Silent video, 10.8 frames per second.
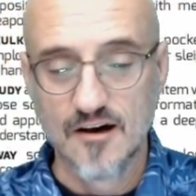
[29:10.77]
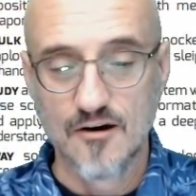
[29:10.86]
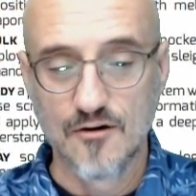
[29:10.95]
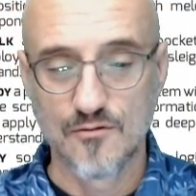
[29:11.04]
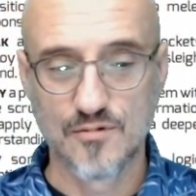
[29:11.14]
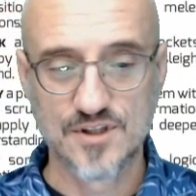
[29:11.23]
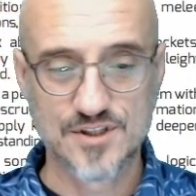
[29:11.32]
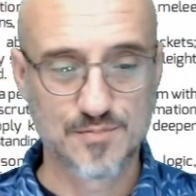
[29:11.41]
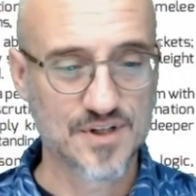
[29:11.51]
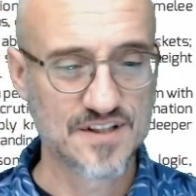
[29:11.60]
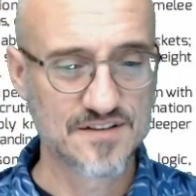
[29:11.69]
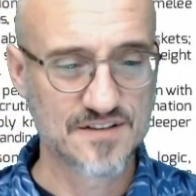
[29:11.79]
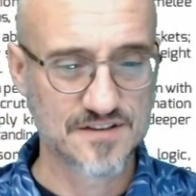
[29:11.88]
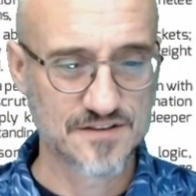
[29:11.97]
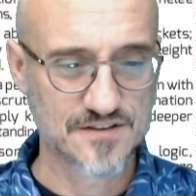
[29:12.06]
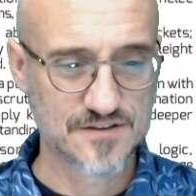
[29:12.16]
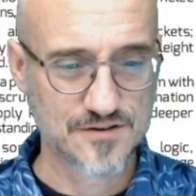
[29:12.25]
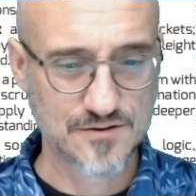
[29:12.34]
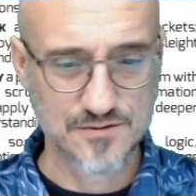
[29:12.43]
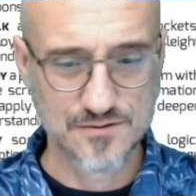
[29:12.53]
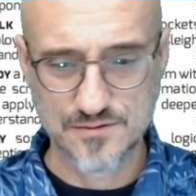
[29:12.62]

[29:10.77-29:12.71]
Which brings us to